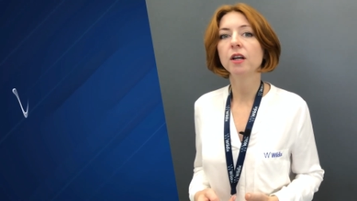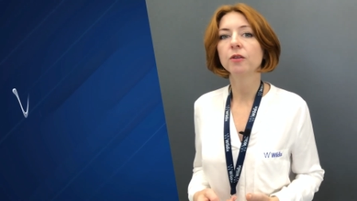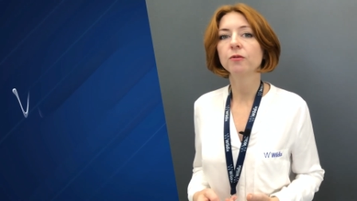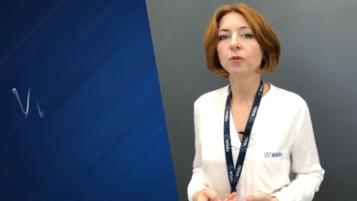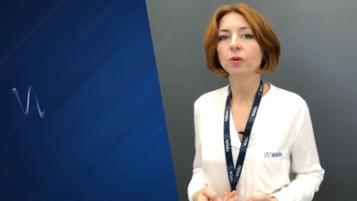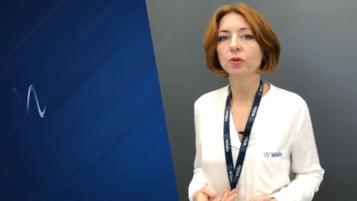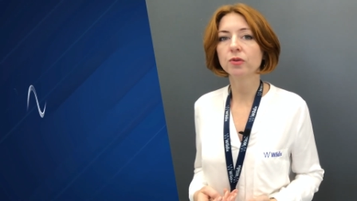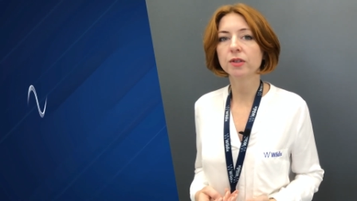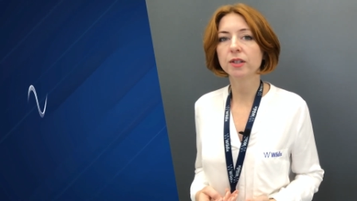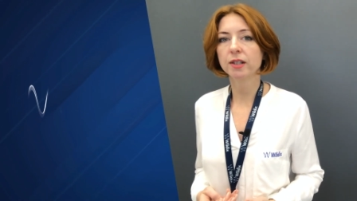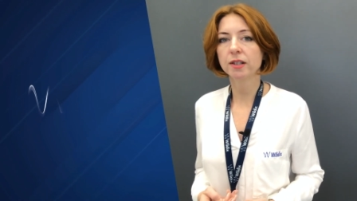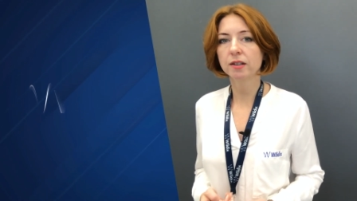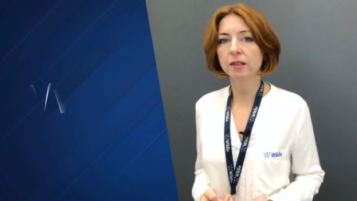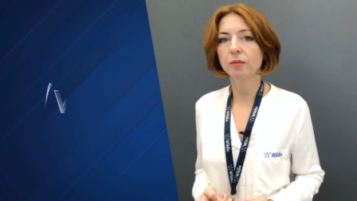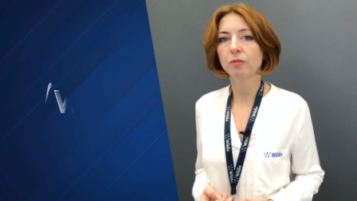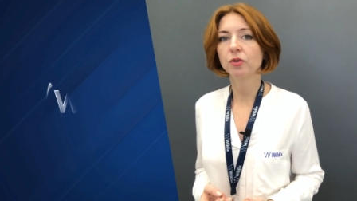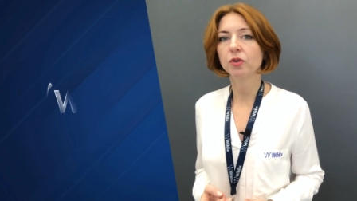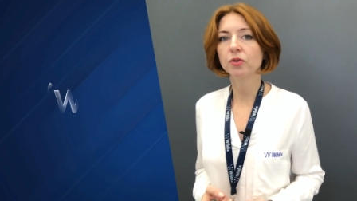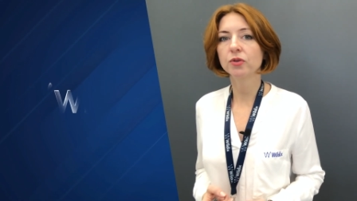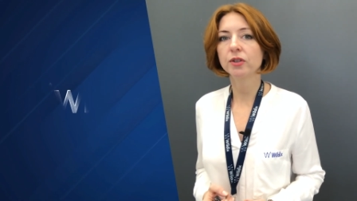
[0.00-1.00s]
phone
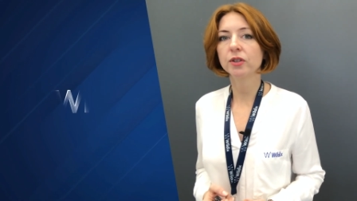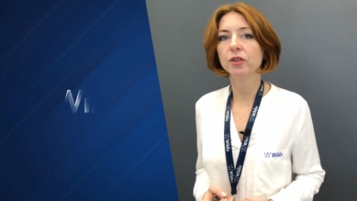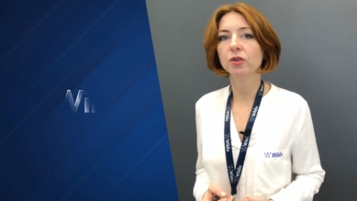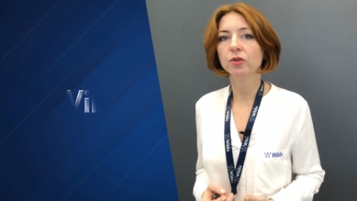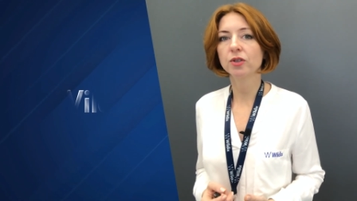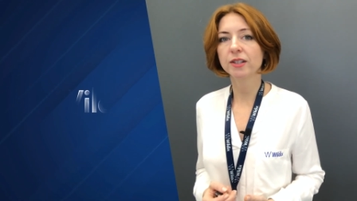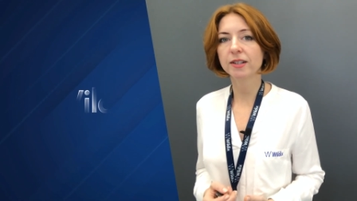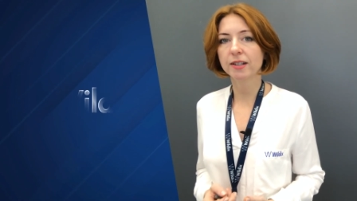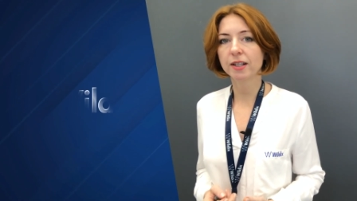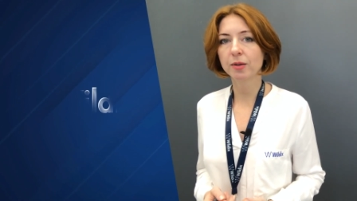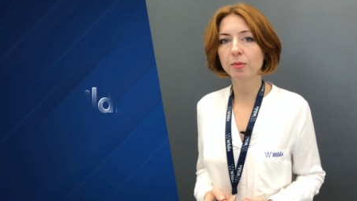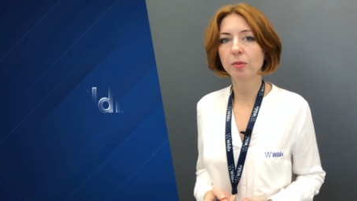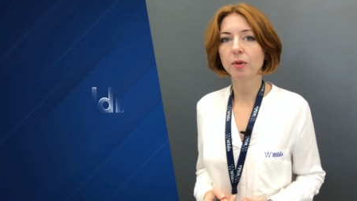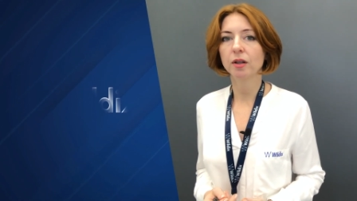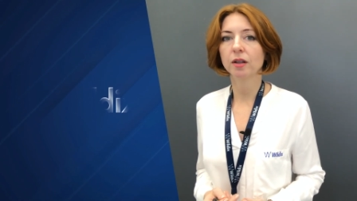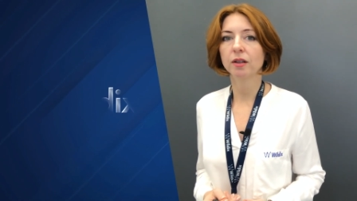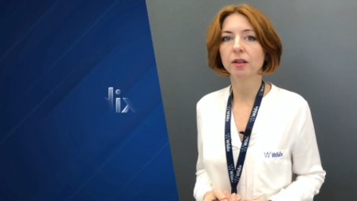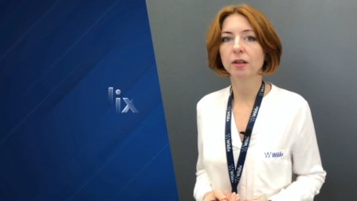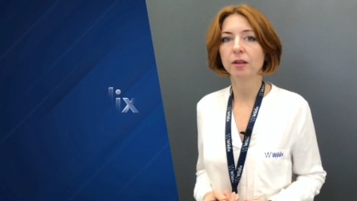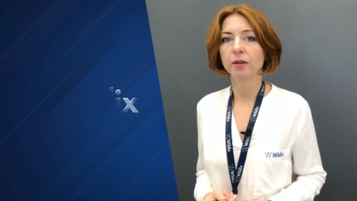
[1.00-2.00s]
system using your SIM
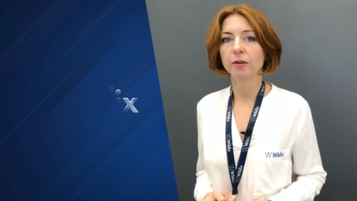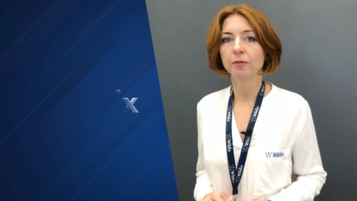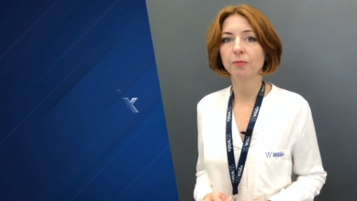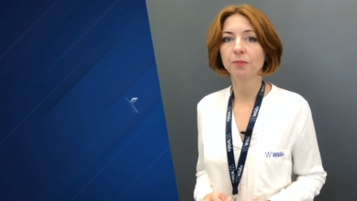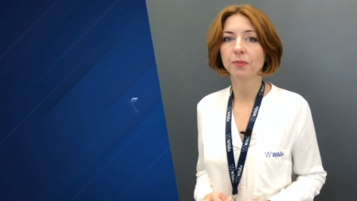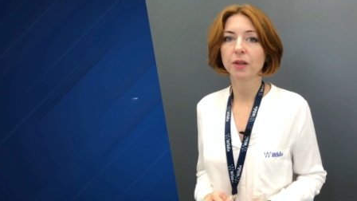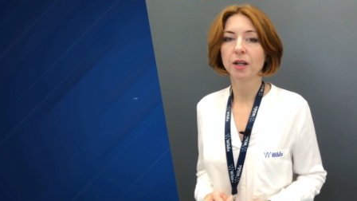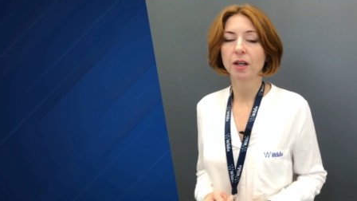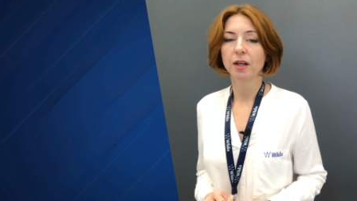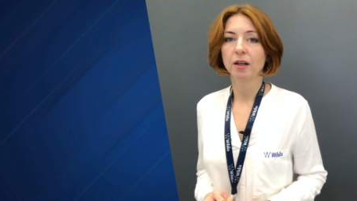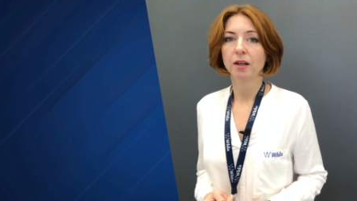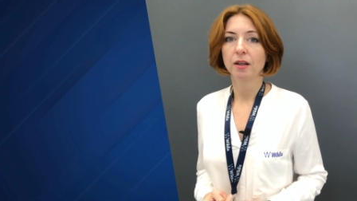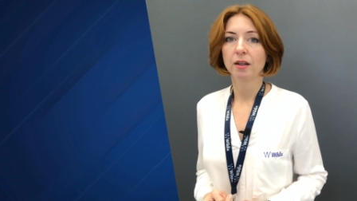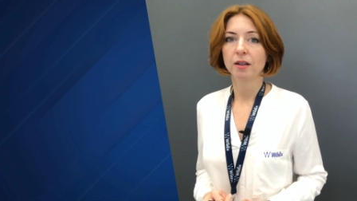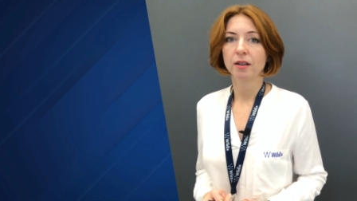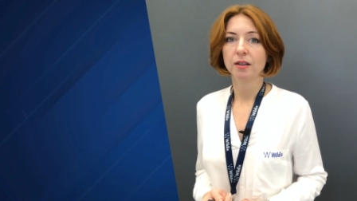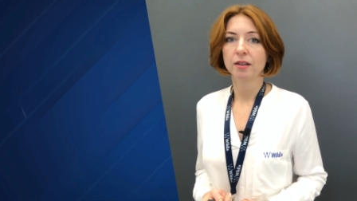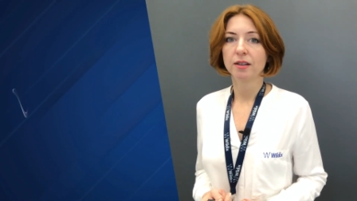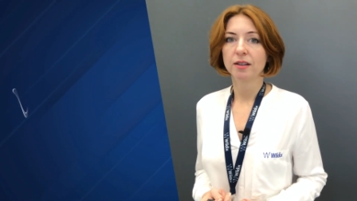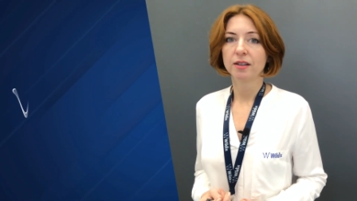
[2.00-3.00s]

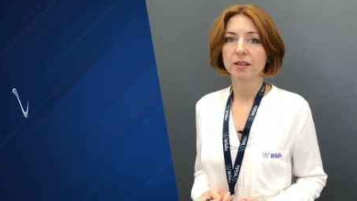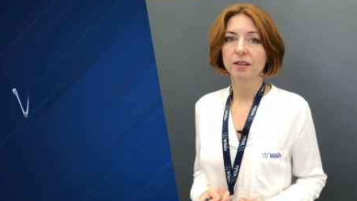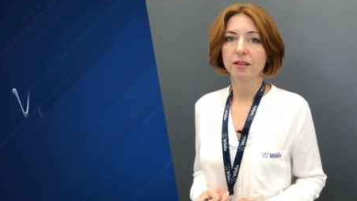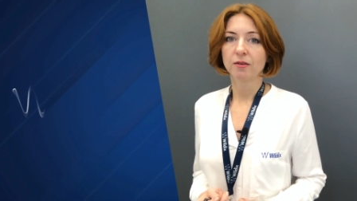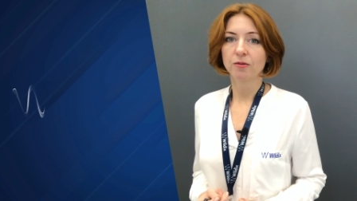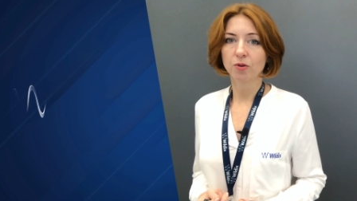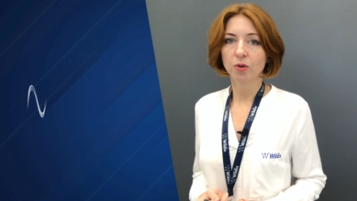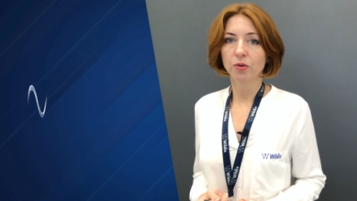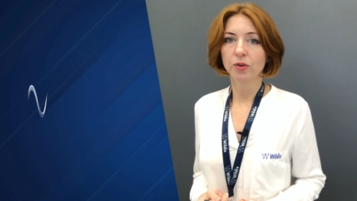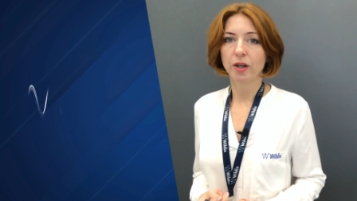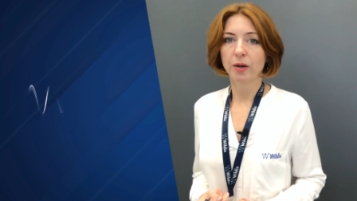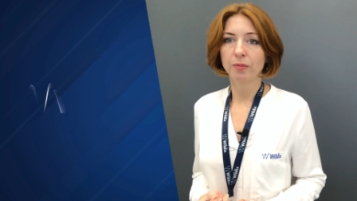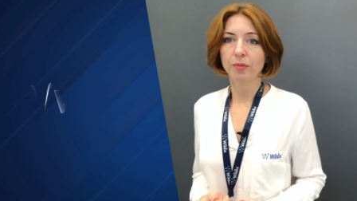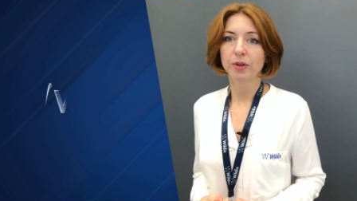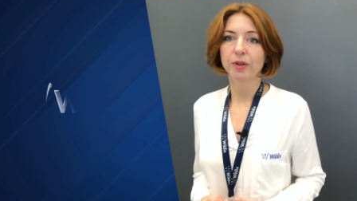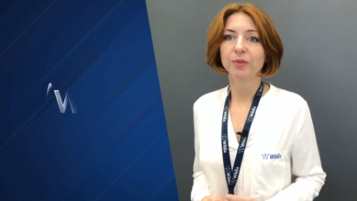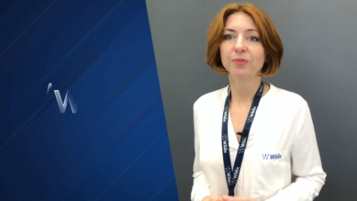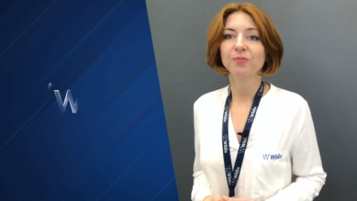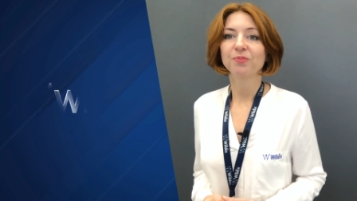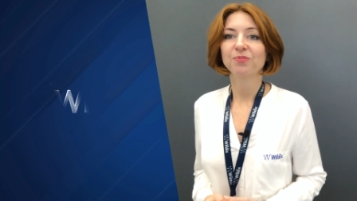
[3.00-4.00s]
phone
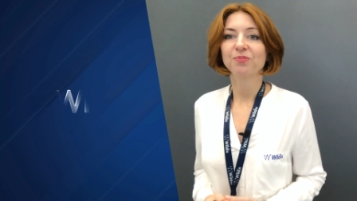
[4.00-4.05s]
number.